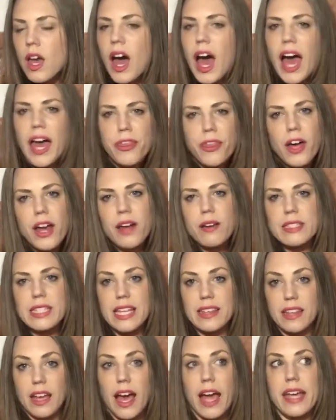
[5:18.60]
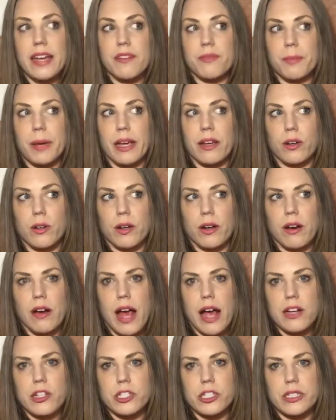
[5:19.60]
I thought I was at the height of my career,
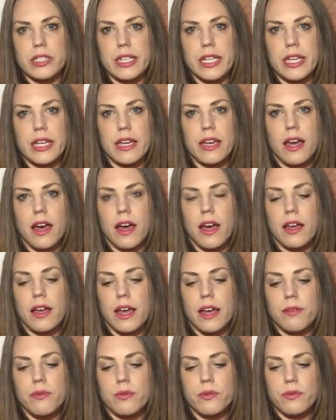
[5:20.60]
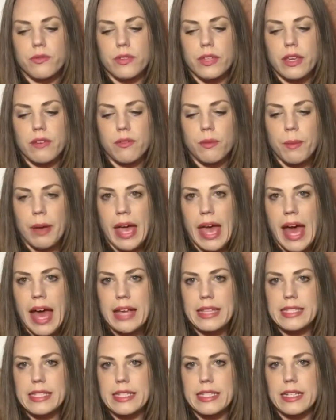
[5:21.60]
actually, given my
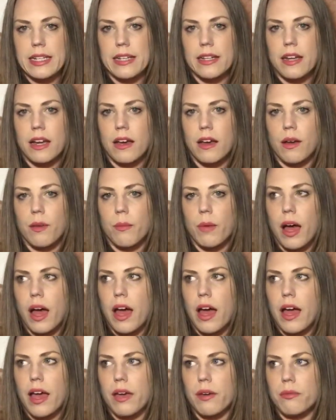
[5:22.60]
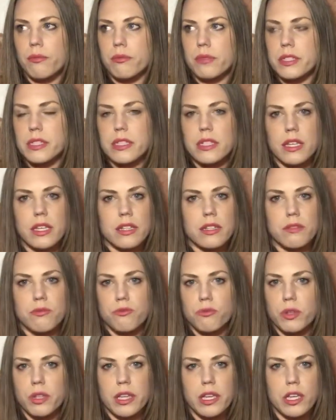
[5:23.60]
accident. I was
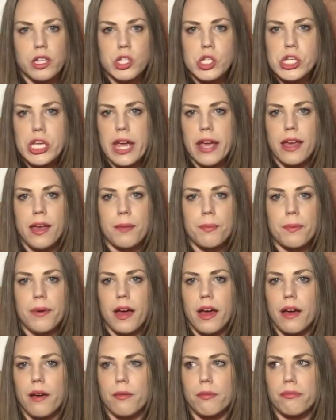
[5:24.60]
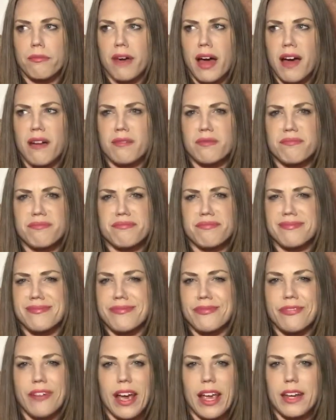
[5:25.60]
in really good shape. I
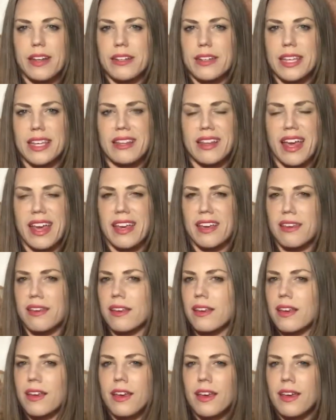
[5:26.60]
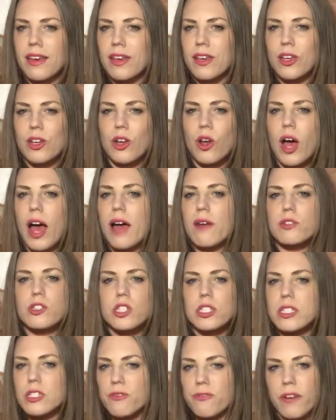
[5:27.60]
finally, I was
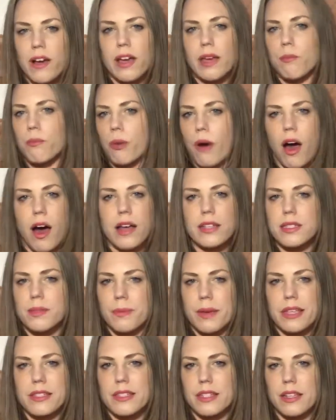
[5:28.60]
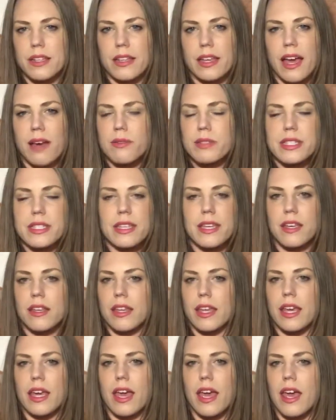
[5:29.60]
just a fucking boss, basically. I was
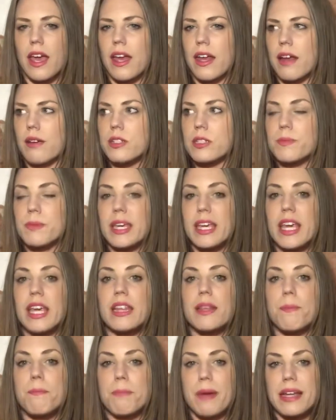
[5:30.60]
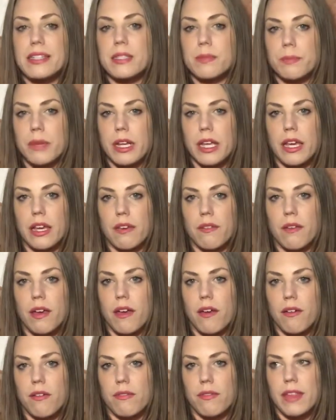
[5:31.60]
killing it, and I was making the best money
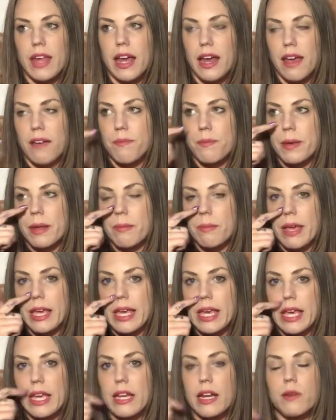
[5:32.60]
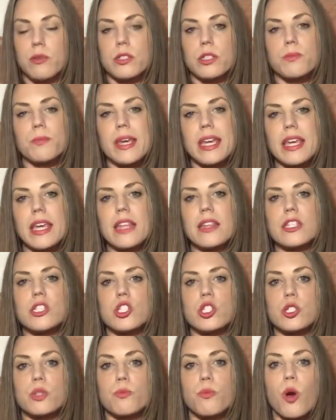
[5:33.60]
that I've been making, and I was making the
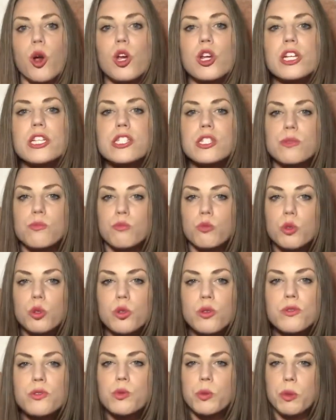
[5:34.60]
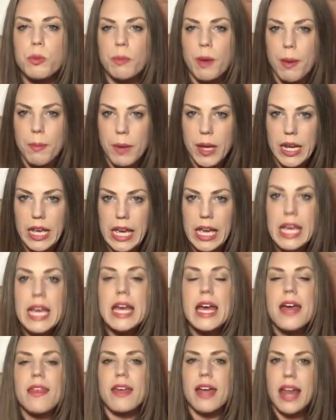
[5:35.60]
smartest moves with my money
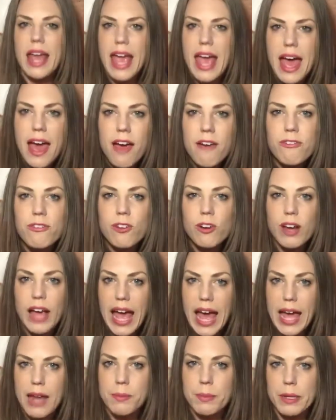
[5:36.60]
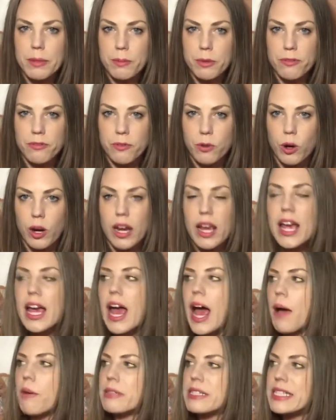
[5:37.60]
than I ever had been before.
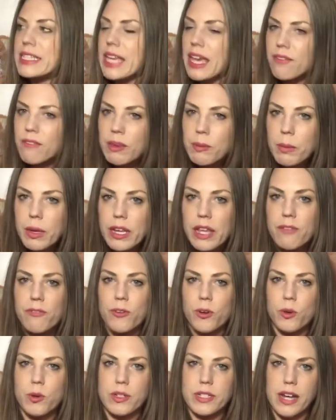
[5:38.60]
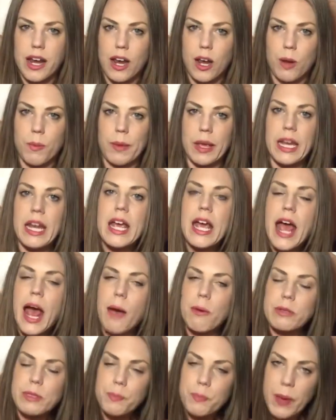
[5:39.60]
I was saving money for retirement.
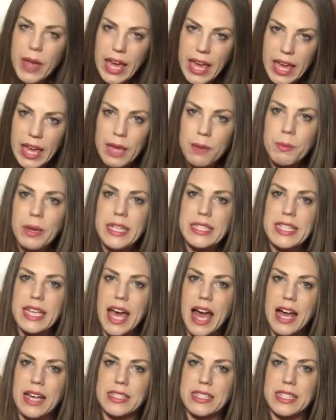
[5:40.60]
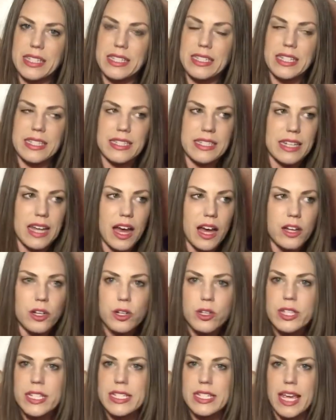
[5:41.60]
I was paying my taxes as an
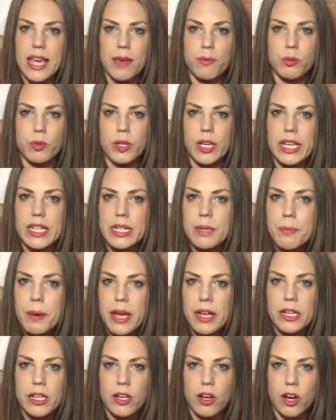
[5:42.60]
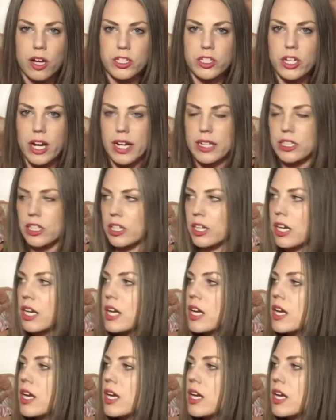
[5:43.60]
under-the-table independent contractor.